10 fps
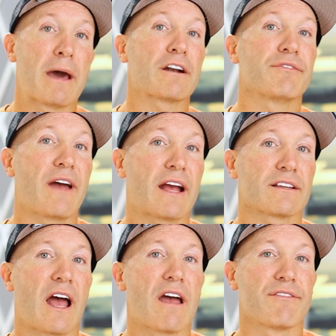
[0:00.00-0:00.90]
Matter of
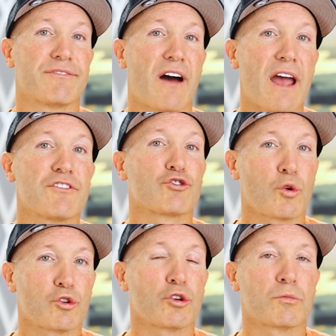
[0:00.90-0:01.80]
fact, I have 5
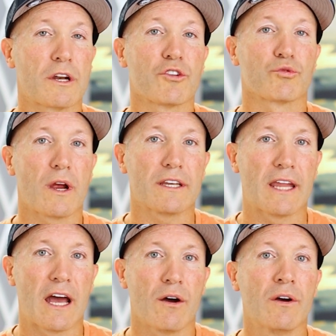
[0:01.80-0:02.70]
short-term rentals right
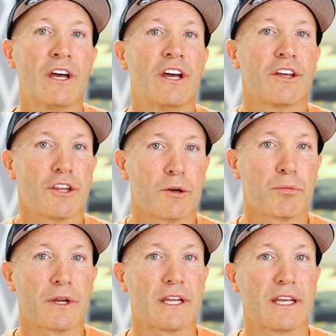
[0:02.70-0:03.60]
now that are
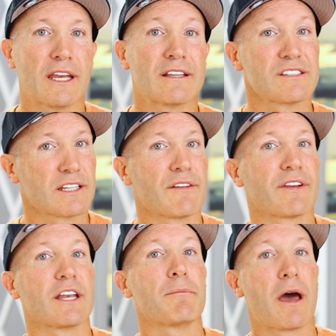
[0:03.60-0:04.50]
bringing in a
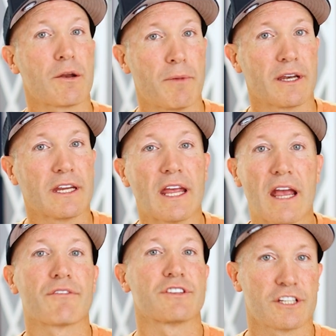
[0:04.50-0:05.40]
significant amount of money
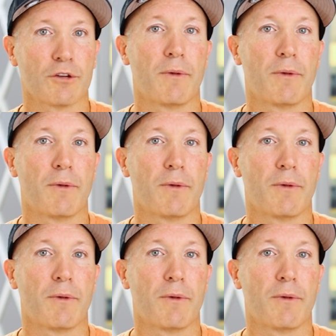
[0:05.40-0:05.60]
every single